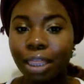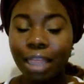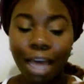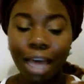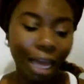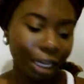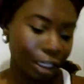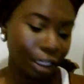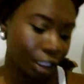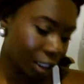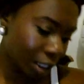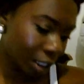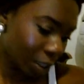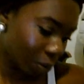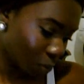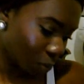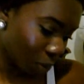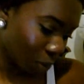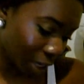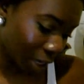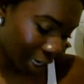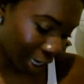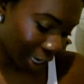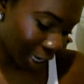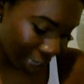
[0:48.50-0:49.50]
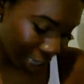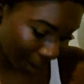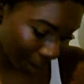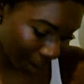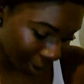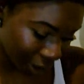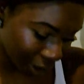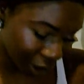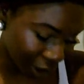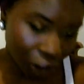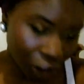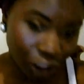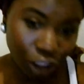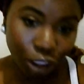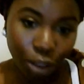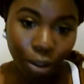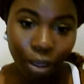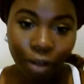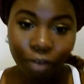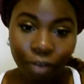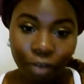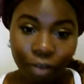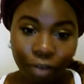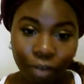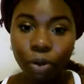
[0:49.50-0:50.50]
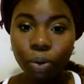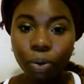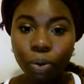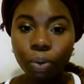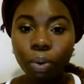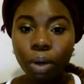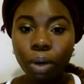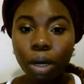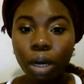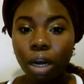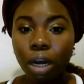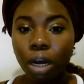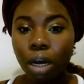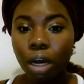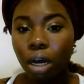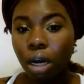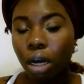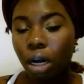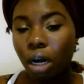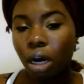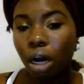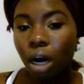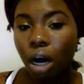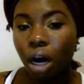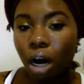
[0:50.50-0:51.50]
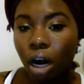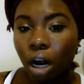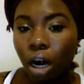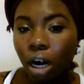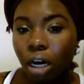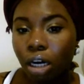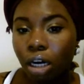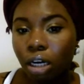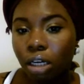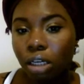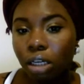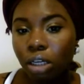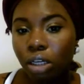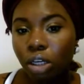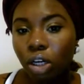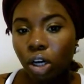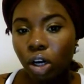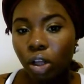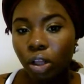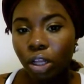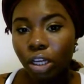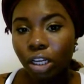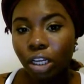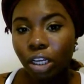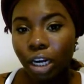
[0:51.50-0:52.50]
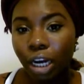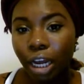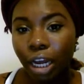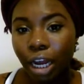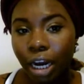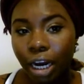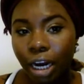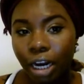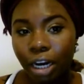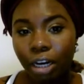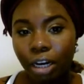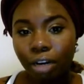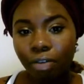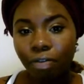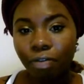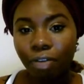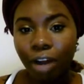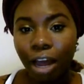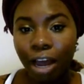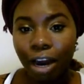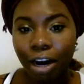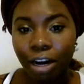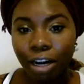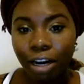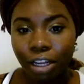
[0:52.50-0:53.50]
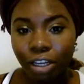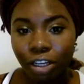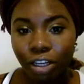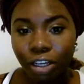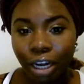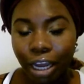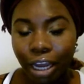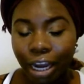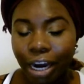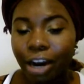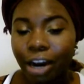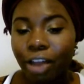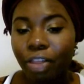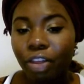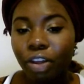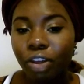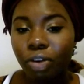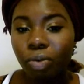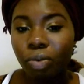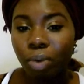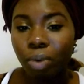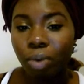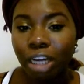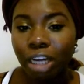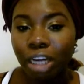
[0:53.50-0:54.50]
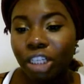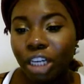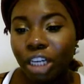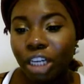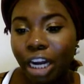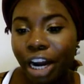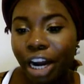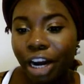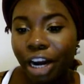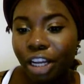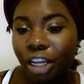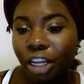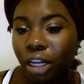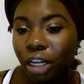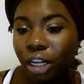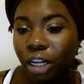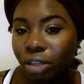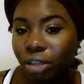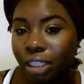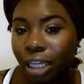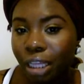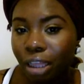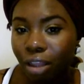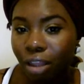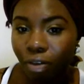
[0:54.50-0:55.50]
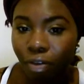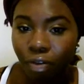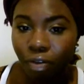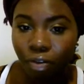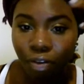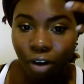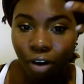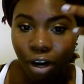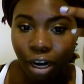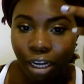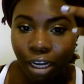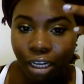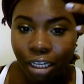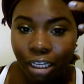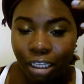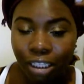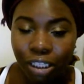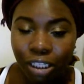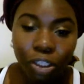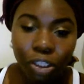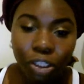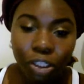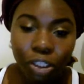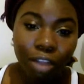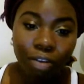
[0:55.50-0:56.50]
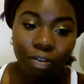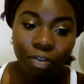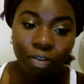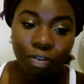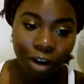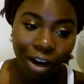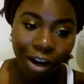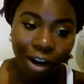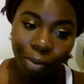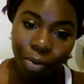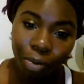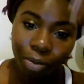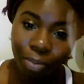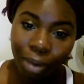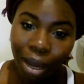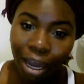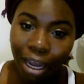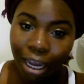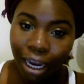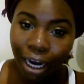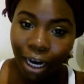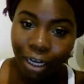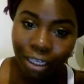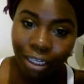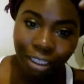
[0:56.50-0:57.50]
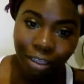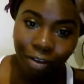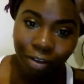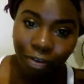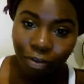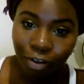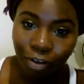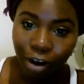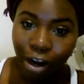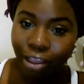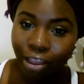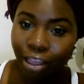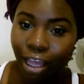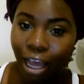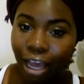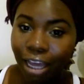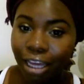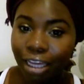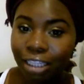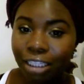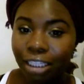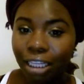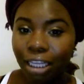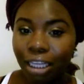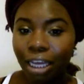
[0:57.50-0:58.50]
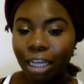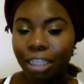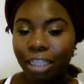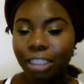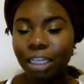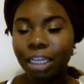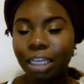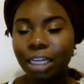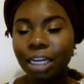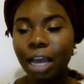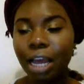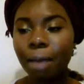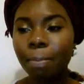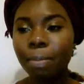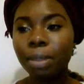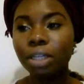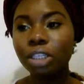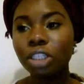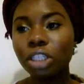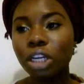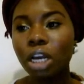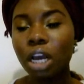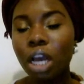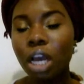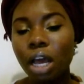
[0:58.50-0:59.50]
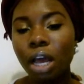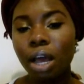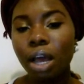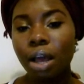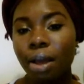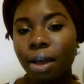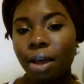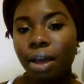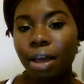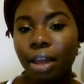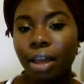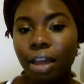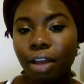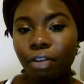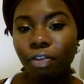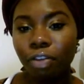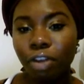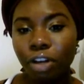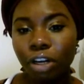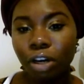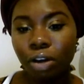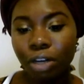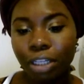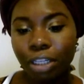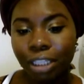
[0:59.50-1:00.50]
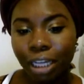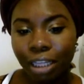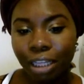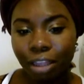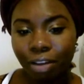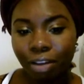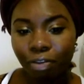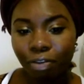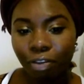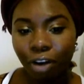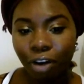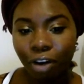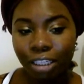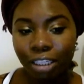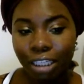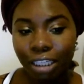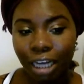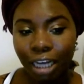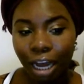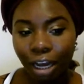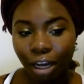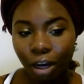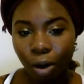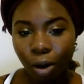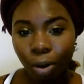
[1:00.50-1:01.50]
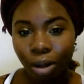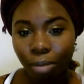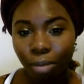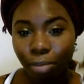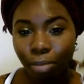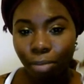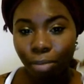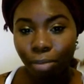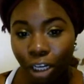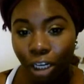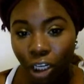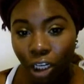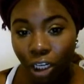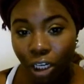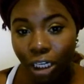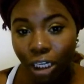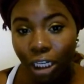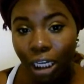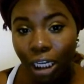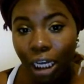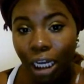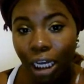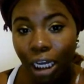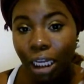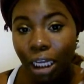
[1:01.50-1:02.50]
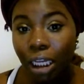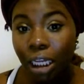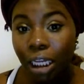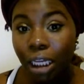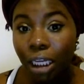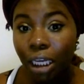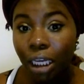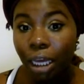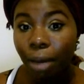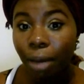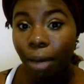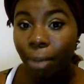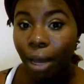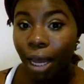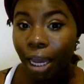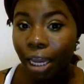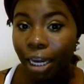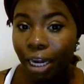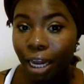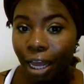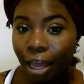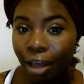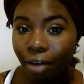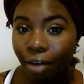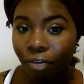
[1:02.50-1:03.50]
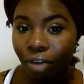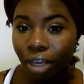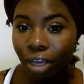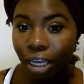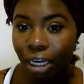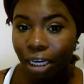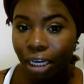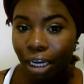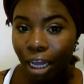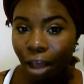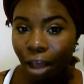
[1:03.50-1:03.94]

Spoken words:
That's what heat damage is. So if you are curling your hair, flat ironing your hair, and then you wash your hair and you notice that the front, it's usually the front, with my hair it's the front that usually gets heat damage. If you notice that the front's not going back curly, you might have heat